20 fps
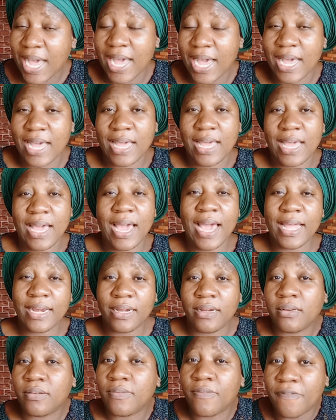her
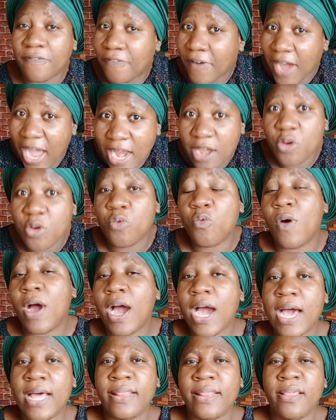and value
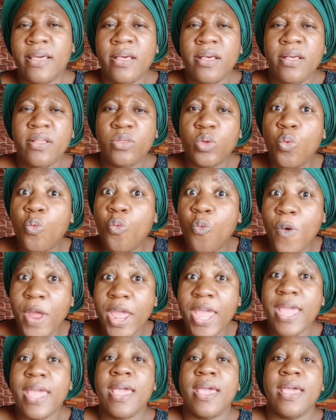her the
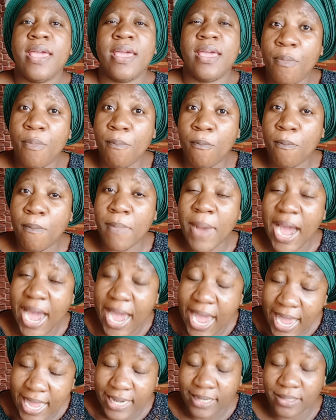way a
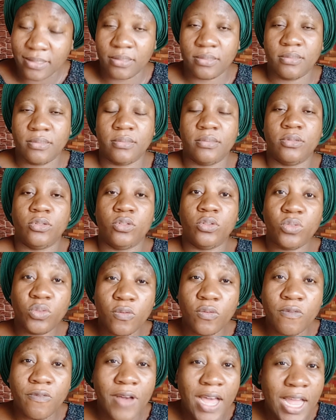man
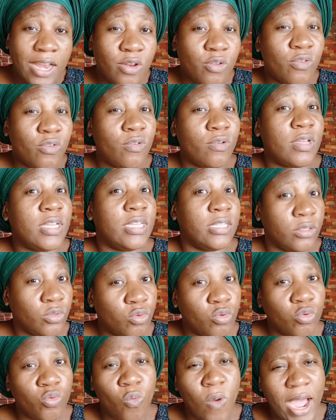should value his
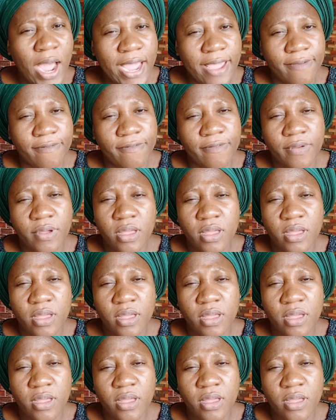good wife.